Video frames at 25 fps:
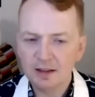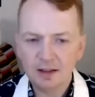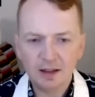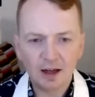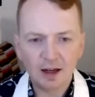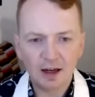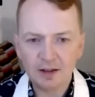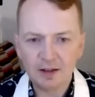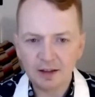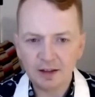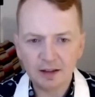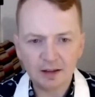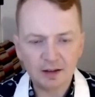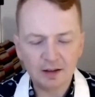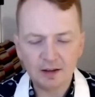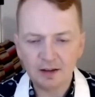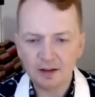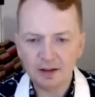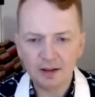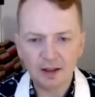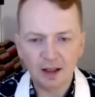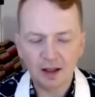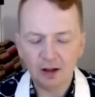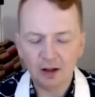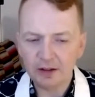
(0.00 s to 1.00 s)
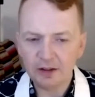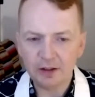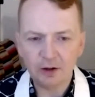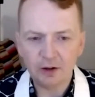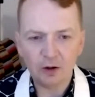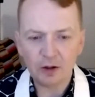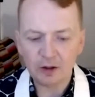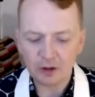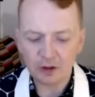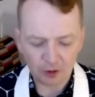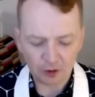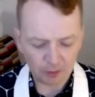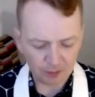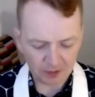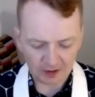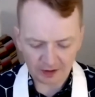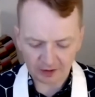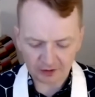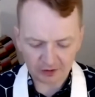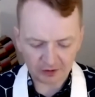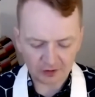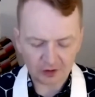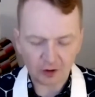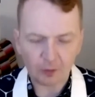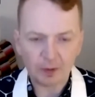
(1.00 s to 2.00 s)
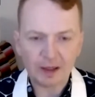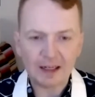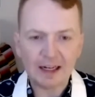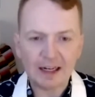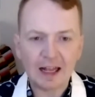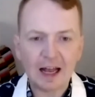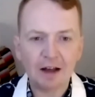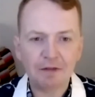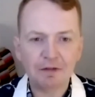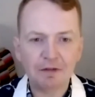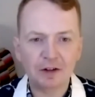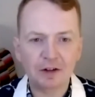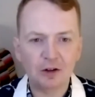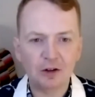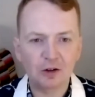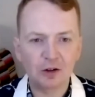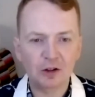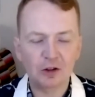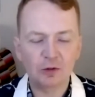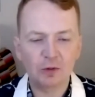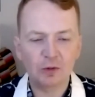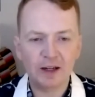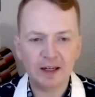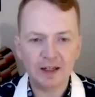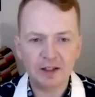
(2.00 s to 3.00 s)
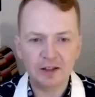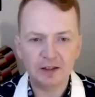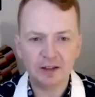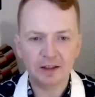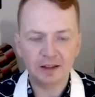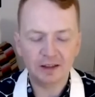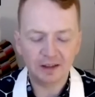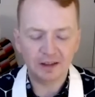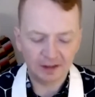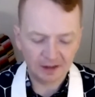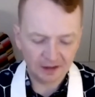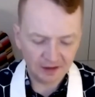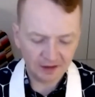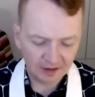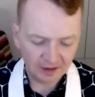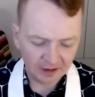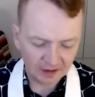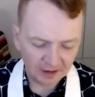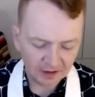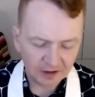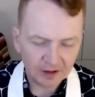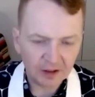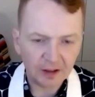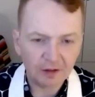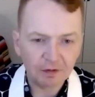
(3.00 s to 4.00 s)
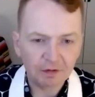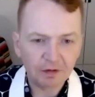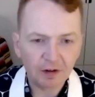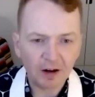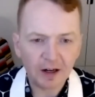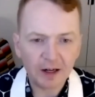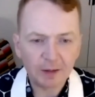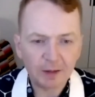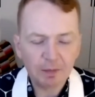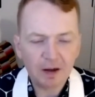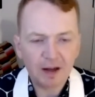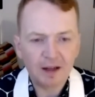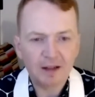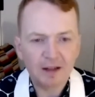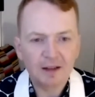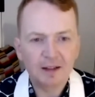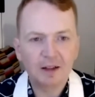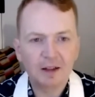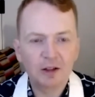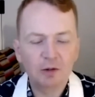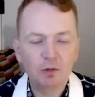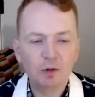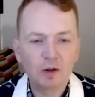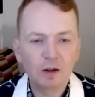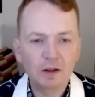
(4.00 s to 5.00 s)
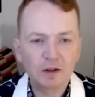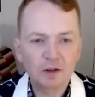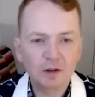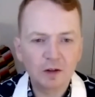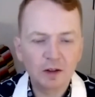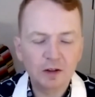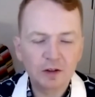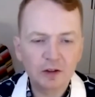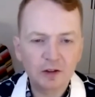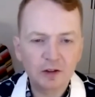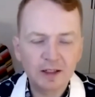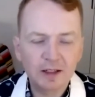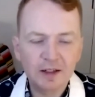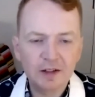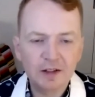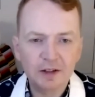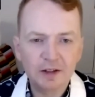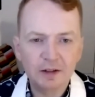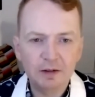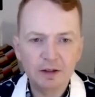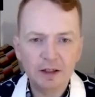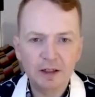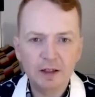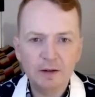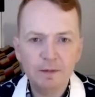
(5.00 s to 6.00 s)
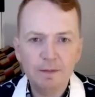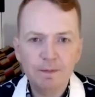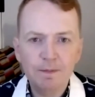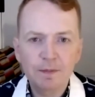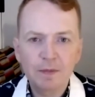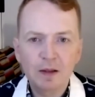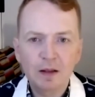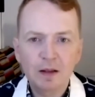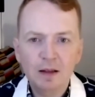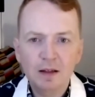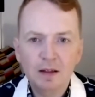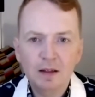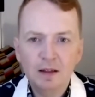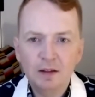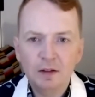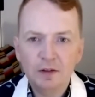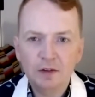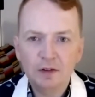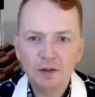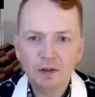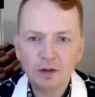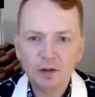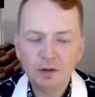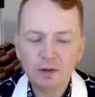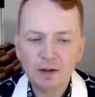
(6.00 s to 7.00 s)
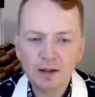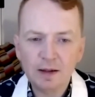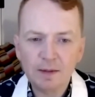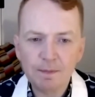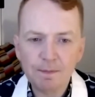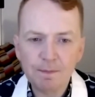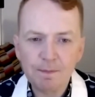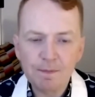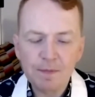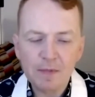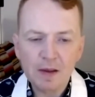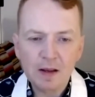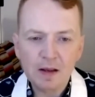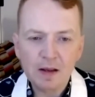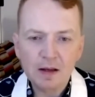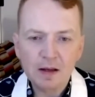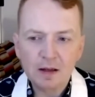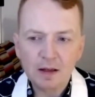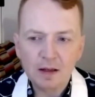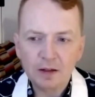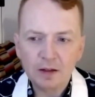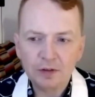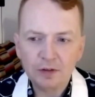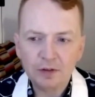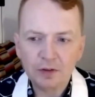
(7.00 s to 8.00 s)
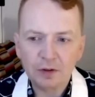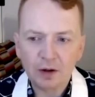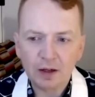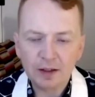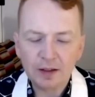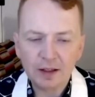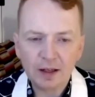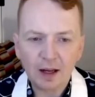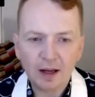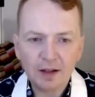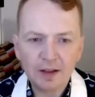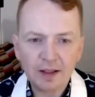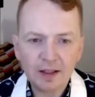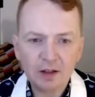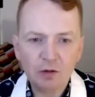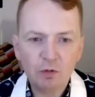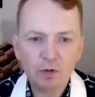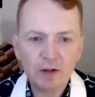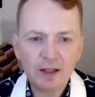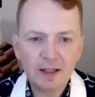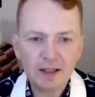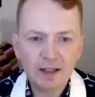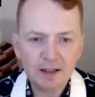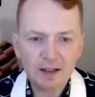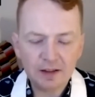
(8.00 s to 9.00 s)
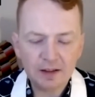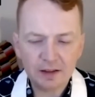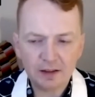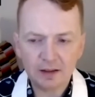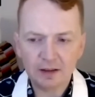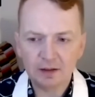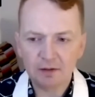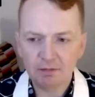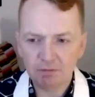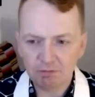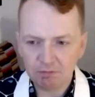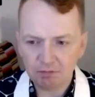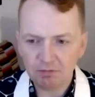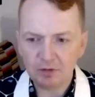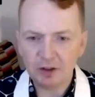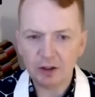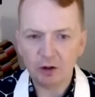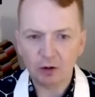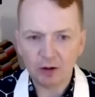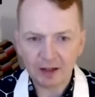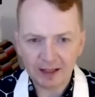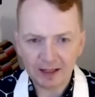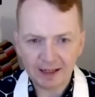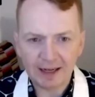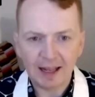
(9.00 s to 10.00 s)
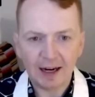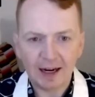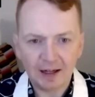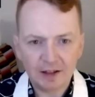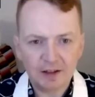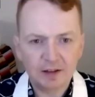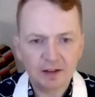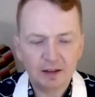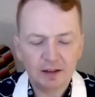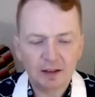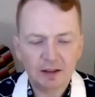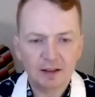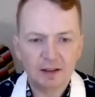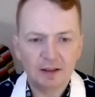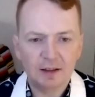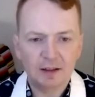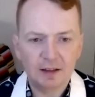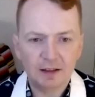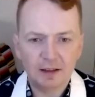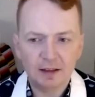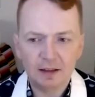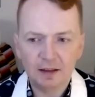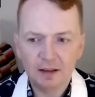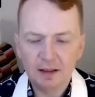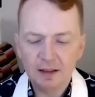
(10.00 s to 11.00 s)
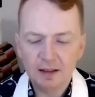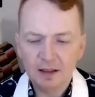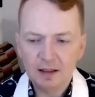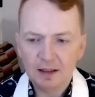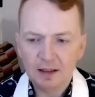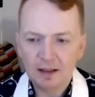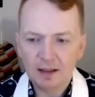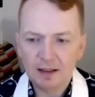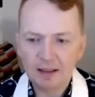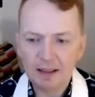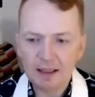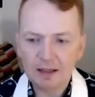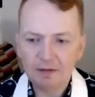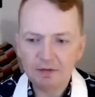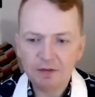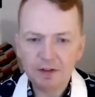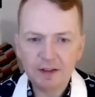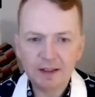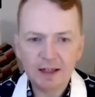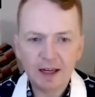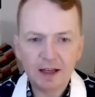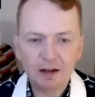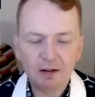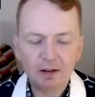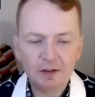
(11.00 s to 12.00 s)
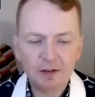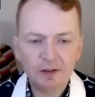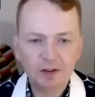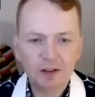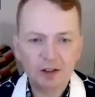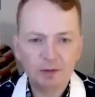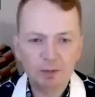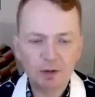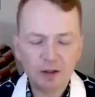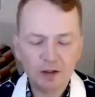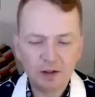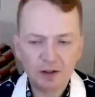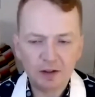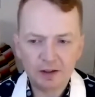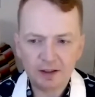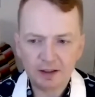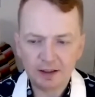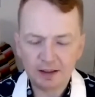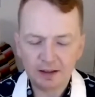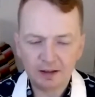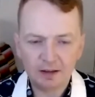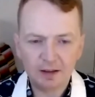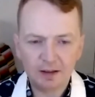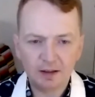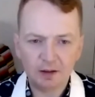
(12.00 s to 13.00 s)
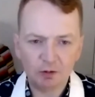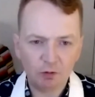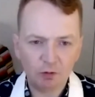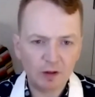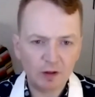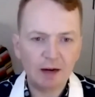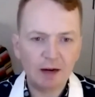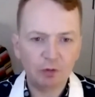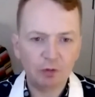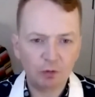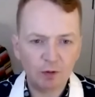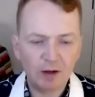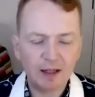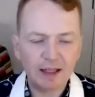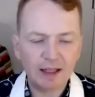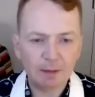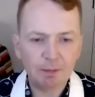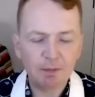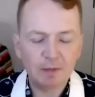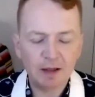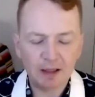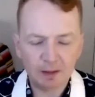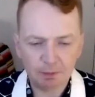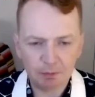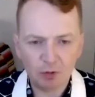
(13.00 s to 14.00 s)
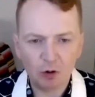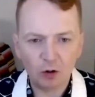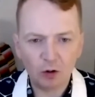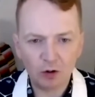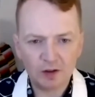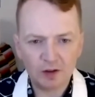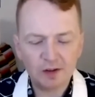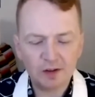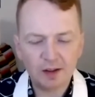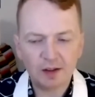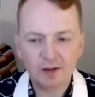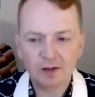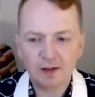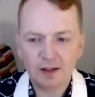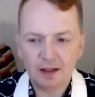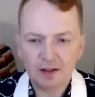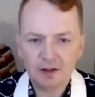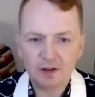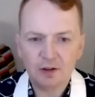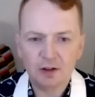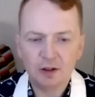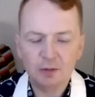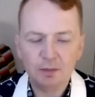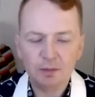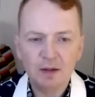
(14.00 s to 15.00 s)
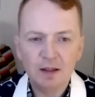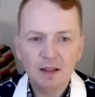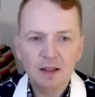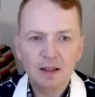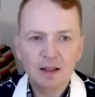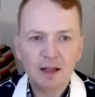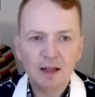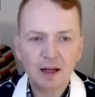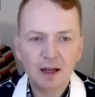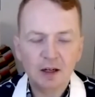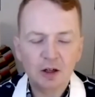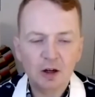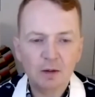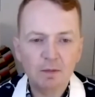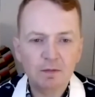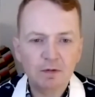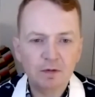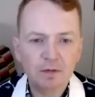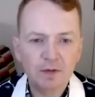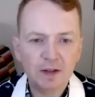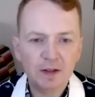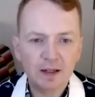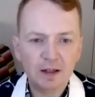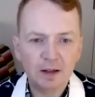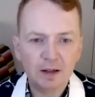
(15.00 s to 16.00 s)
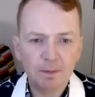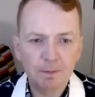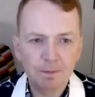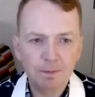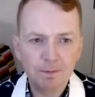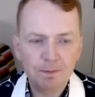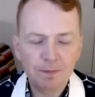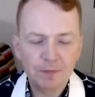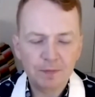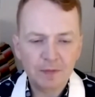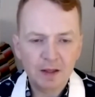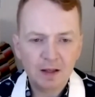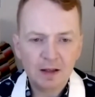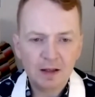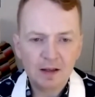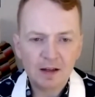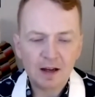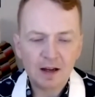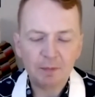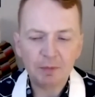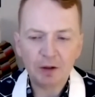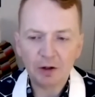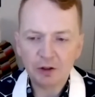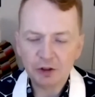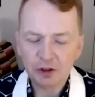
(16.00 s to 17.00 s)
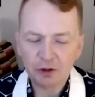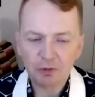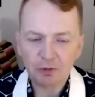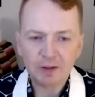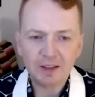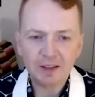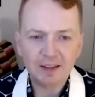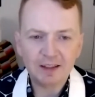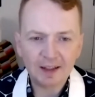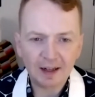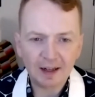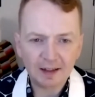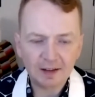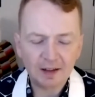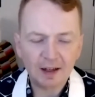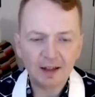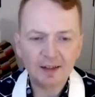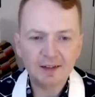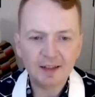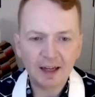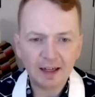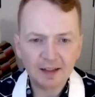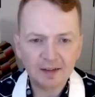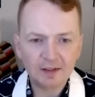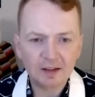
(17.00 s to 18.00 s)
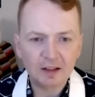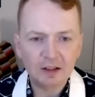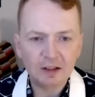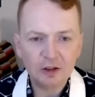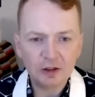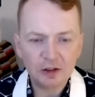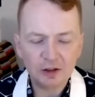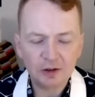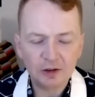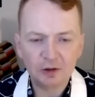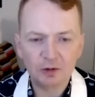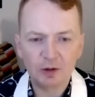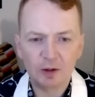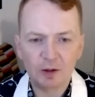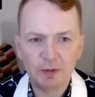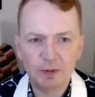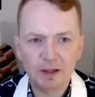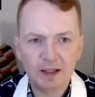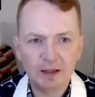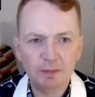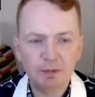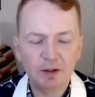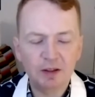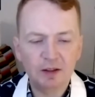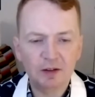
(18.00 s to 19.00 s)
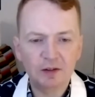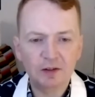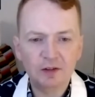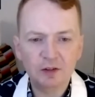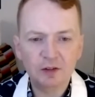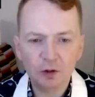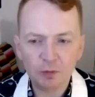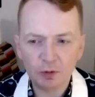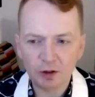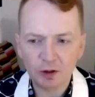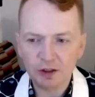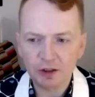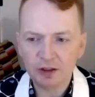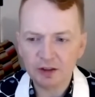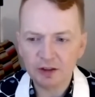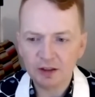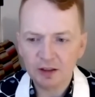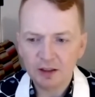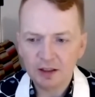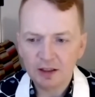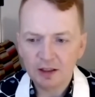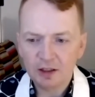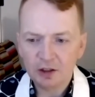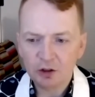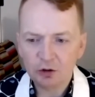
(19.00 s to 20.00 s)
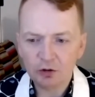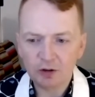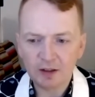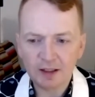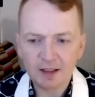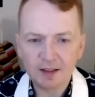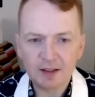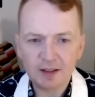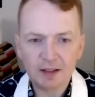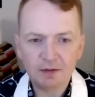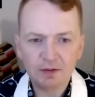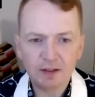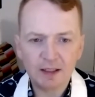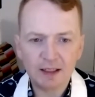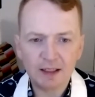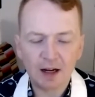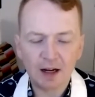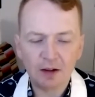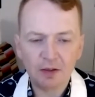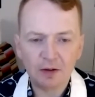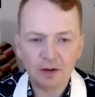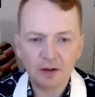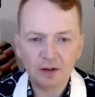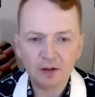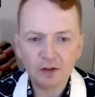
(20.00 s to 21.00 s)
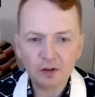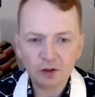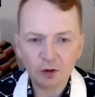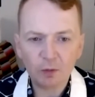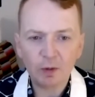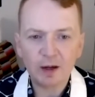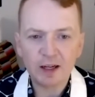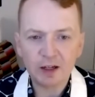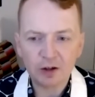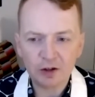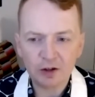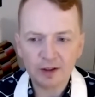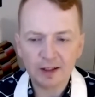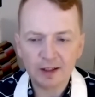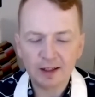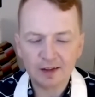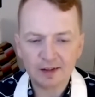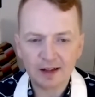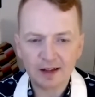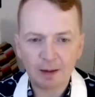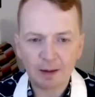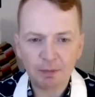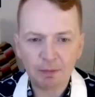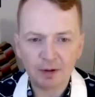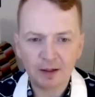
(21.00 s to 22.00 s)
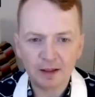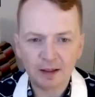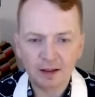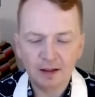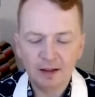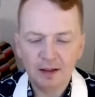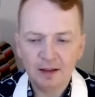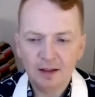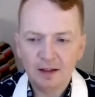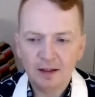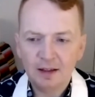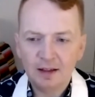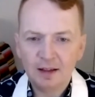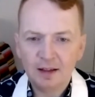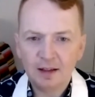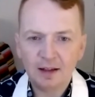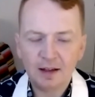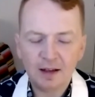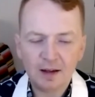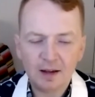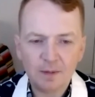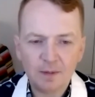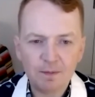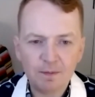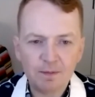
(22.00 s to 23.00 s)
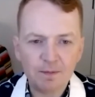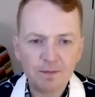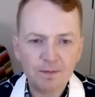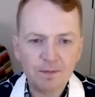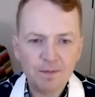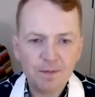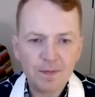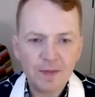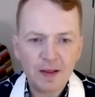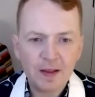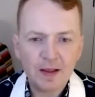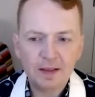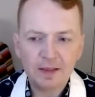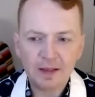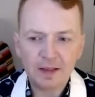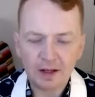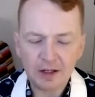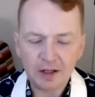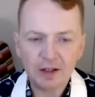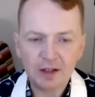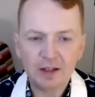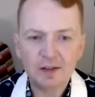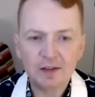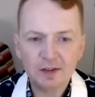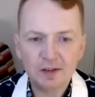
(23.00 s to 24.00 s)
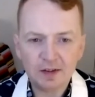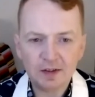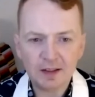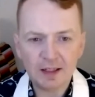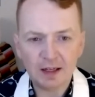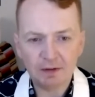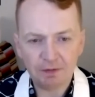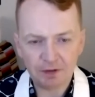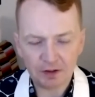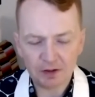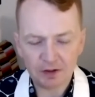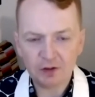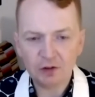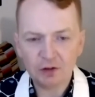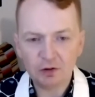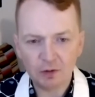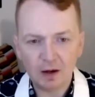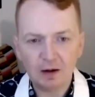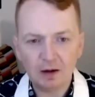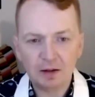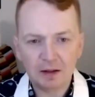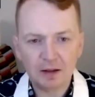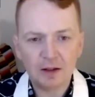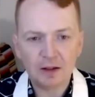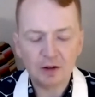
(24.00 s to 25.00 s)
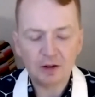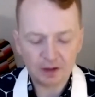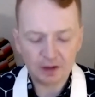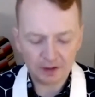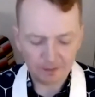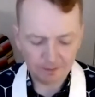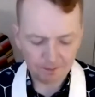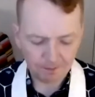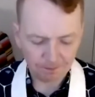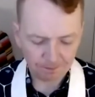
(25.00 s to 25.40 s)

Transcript: I think the oil companies are just going to be laughing all the way to the frying pan that the world is going to turn into, you know. So I think we need to, you know, connect and live together as a community in whatever way, that in the broadest sense of that term, and come from there. I'm not sure what the exact solutions will be, but there's so much creativity out there. There's so many good things happening that you can see if you just go out and look.